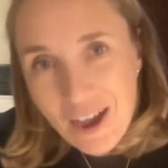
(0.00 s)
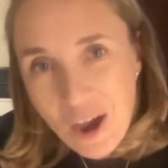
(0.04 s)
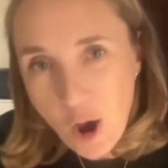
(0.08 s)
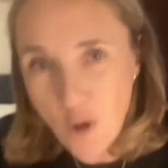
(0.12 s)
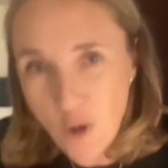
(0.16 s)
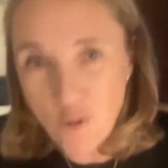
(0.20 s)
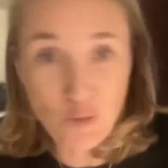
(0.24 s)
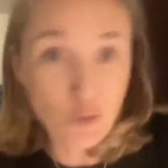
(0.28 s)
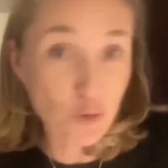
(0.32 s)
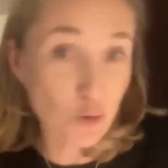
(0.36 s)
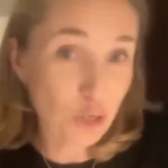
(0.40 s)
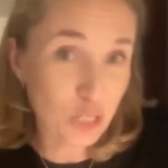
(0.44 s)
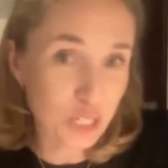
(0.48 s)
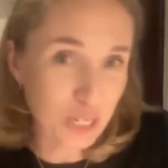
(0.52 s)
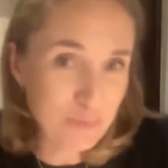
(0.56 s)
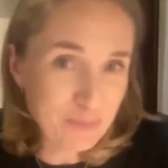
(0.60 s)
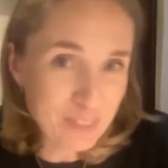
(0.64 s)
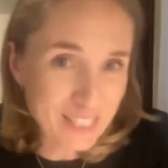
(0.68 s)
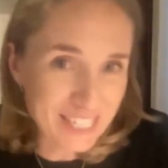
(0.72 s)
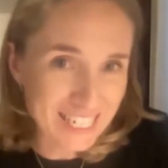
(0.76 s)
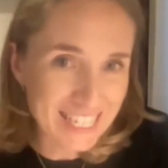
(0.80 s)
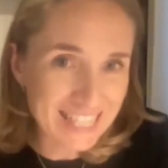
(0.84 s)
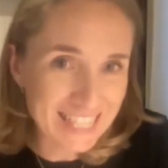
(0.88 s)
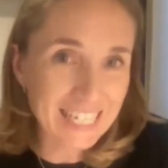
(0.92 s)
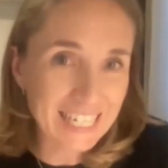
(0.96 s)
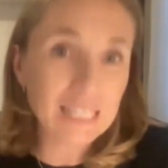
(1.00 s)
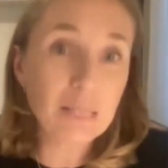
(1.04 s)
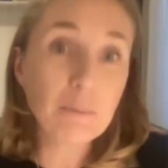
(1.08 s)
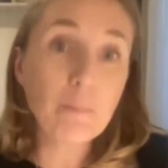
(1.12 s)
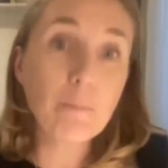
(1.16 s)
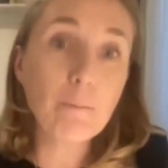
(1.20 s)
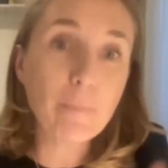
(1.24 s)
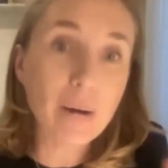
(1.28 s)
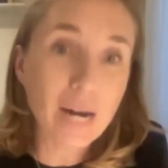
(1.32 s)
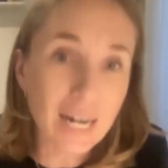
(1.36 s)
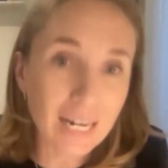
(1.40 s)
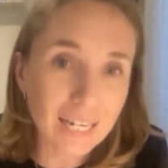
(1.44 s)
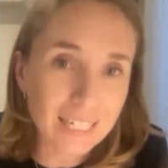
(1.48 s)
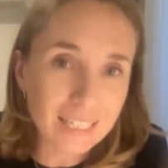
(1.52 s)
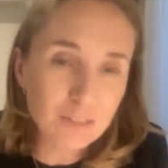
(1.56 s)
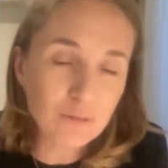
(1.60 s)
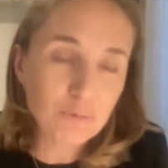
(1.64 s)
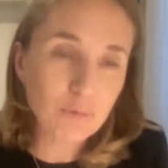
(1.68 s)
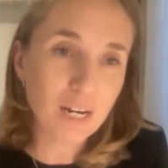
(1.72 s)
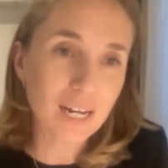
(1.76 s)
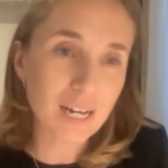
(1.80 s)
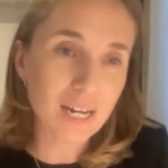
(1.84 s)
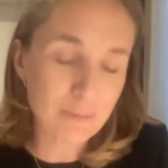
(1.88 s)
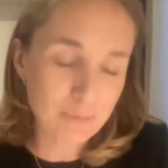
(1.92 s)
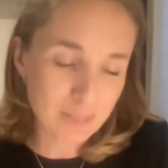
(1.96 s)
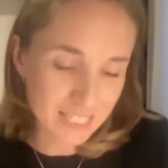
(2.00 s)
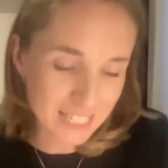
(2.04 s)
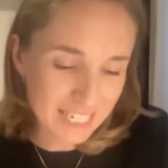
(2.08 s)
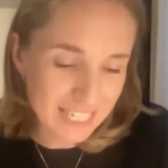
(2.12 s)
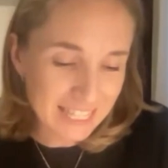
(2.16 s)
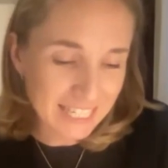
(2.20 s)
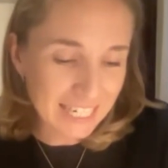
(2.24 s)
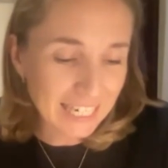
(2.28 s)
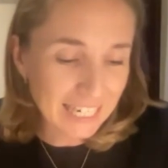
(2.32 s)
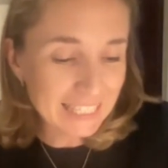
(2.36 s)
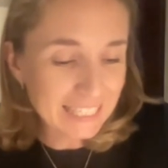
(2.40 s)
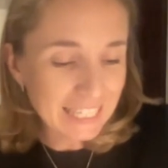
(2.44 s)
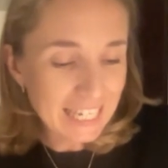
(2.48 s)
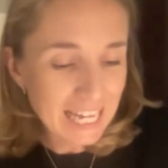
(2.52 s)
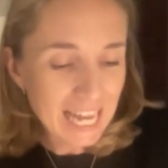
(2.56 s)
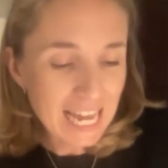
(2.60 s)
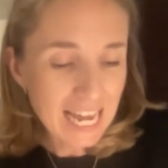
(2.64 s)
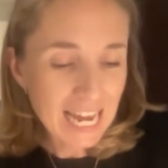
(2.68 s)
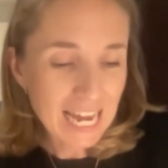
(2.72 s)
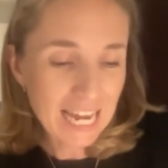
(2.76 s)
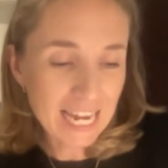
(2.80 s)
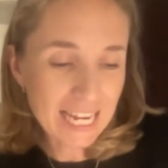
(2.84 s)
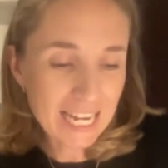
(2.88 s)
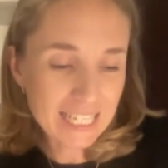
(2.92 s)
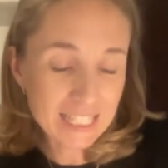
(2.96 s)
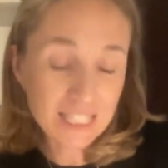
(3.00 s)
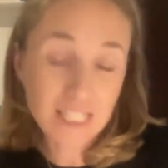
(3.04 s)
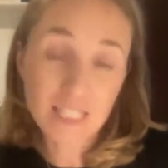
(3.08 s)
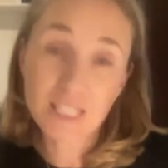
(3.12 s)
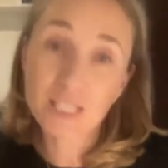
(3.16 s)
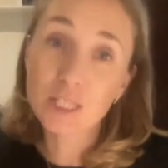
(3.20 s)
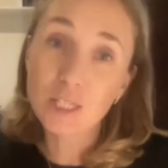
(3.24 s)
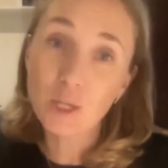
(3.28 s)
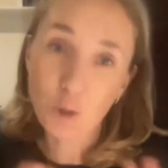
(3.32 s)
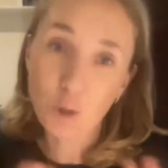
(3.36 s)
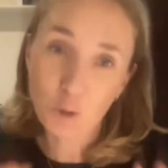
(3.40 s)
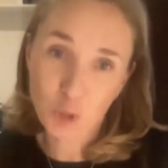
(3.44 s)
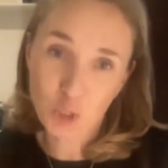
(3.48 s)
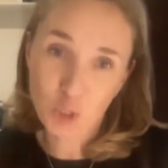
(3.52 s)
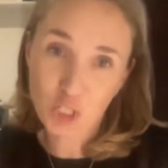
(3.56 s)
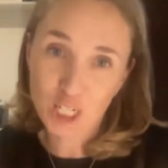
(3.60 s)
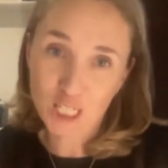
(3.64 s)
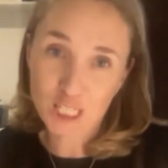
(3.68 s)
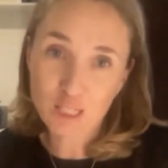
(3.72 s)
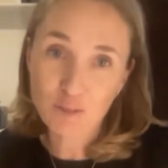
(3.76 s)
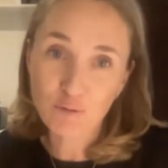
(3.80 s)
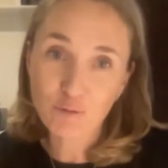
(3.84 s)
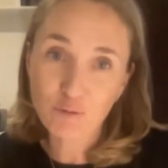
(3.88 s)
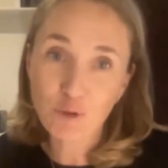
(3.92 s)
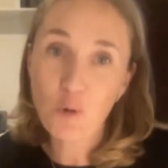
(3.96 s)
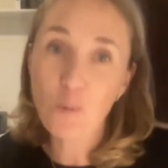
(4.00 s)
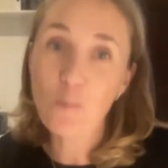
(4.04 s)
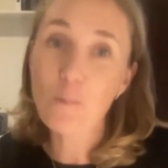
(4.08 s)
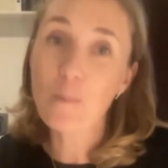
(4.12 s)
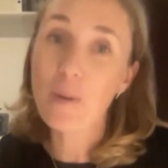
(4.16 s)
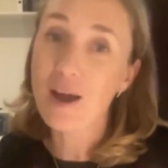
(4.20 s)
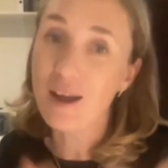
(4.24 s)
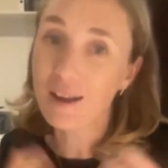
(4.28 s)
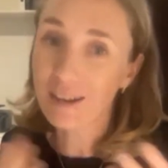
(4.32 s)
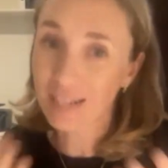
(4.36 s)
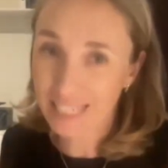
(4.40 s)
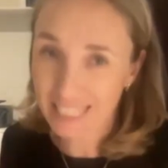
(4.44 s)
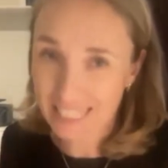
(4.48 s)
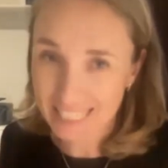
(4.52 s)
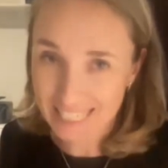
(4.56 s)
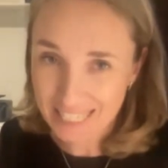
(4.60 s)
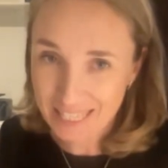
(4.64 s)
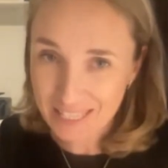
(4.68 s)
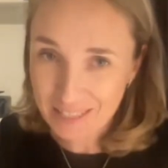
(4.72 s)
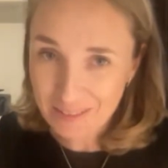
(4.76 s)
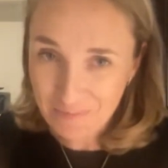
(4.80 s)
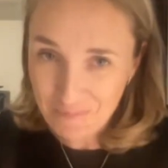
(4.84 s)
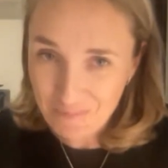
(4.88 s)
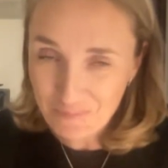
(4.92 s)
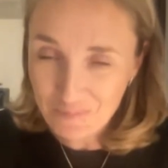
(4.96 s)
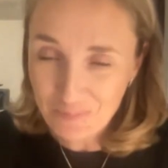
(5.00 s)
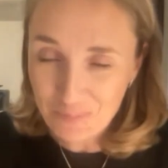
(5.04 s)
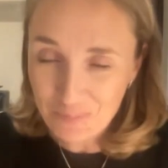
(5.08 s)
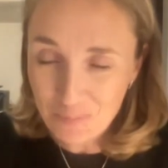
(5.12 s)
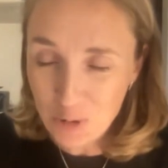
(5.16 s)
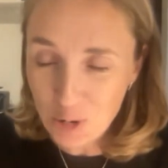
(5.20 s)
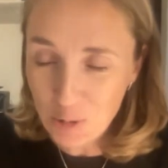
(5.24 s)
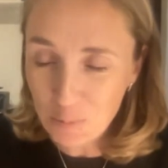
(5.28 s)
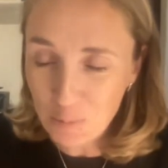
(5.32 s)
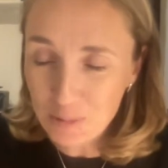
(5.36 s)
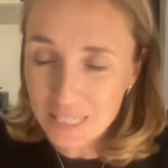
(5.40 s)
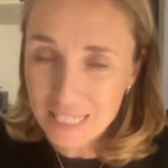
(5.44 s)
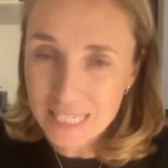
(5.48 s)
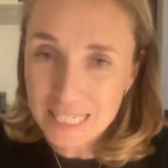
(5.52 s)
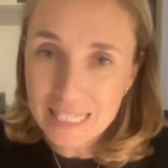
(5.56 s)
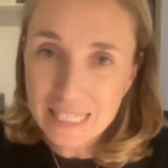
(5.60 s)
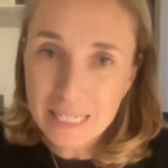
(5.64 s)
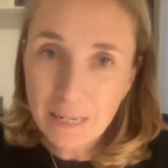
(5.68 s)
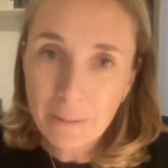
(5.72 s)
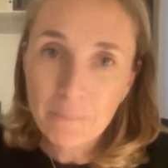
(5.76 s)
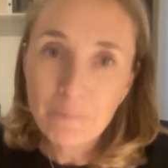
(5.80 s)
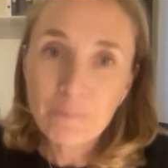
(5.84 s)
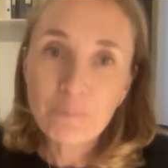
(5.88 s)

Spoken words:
Of course, I'm saying that, but why I'm saying that is not just for marketing purposes.